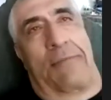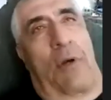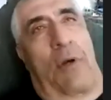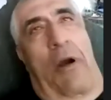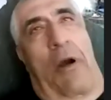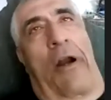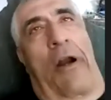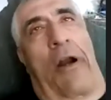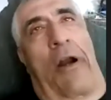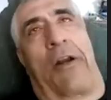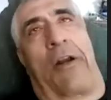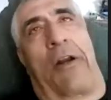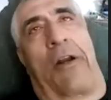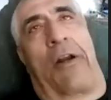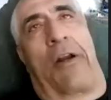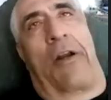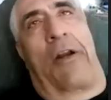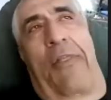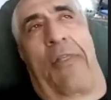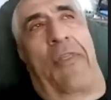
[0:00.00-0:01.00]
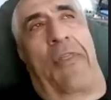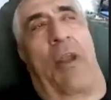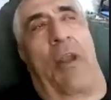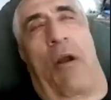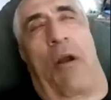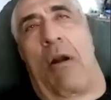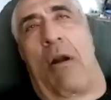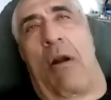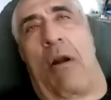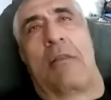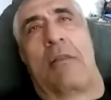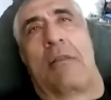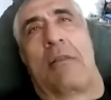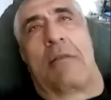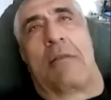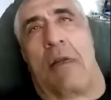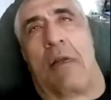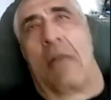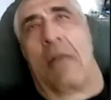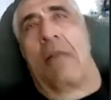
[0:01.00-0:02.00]
heart, healthy heart,
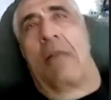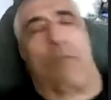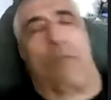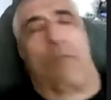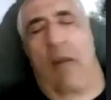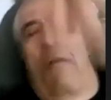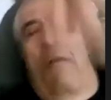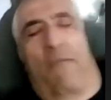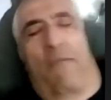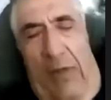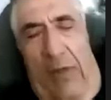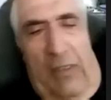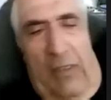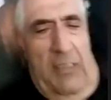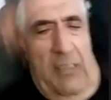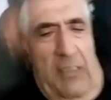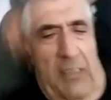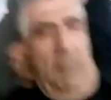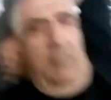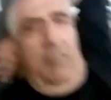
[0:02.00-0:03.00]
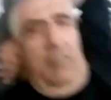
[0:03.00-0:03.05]
cardiac. Well, fuck this.